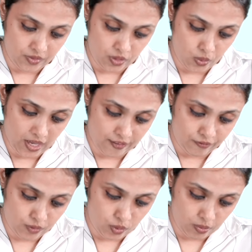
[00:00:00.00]
You
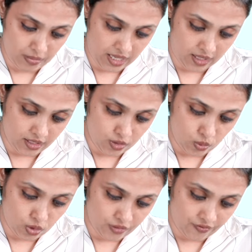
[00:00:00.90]
have to make a
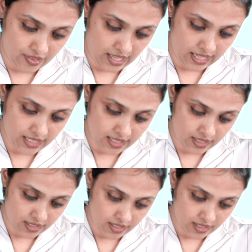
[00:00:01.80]
note of that.